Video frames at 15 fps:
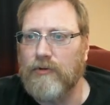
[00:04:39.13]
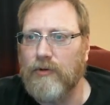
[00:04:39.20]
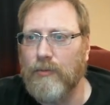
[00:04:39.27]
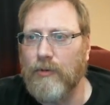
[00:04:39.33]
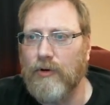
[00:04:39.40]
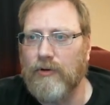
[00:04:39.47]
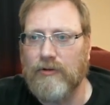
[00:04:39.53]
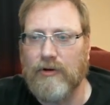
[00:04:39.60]
Um,
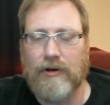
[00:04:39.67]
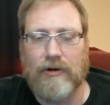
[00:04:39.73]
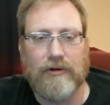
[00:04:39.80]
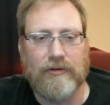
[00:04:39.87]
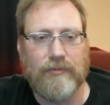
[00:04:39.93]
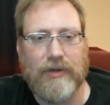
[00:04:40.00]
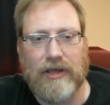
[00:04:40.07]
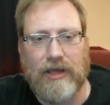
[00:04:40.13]
so
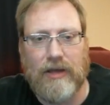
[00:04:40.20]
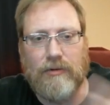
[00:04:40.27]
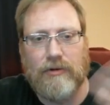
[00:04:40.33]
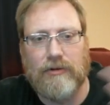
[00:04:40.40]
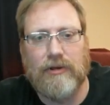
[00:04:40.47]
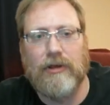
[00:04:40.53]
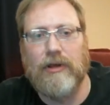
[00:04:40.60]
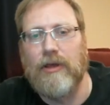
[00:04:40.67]
mercenaries being
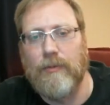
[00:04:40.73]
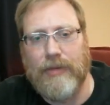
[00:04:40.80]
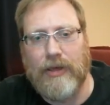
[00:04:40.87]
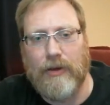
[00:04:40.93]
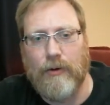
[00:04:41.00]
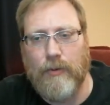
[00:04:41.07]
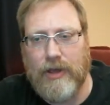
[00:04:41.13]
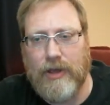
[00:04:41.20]
able to
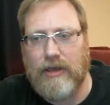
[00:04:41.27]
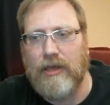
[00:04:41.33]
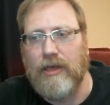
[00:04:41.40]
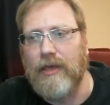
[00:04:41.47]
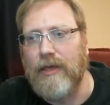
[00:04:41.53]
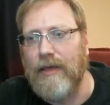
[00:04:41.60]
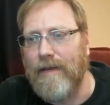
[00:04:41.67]
be quick